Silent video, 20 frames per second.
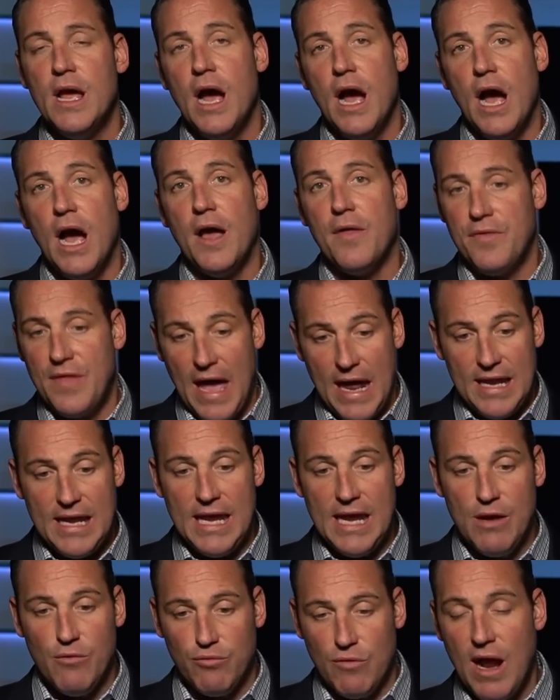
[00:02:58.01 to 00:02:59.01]
that
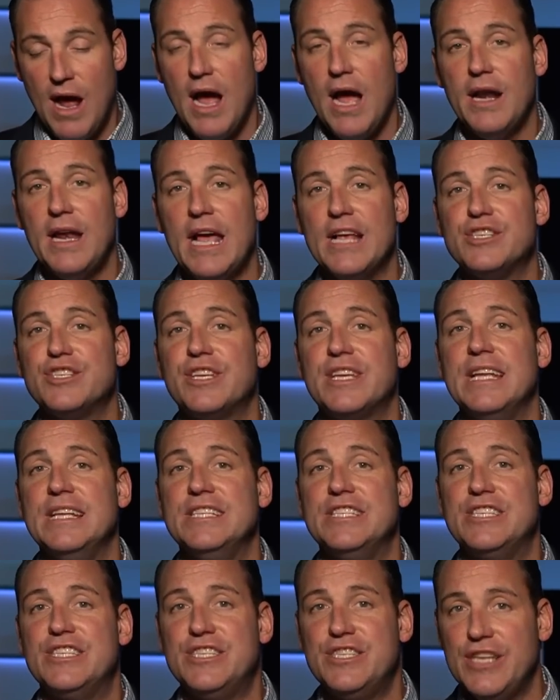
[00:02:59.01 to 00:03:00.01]
Iran has
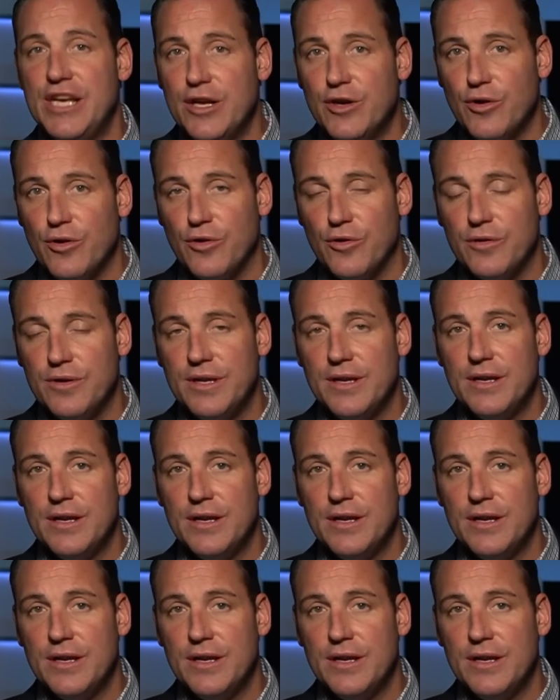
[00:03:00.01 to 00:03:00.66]
considered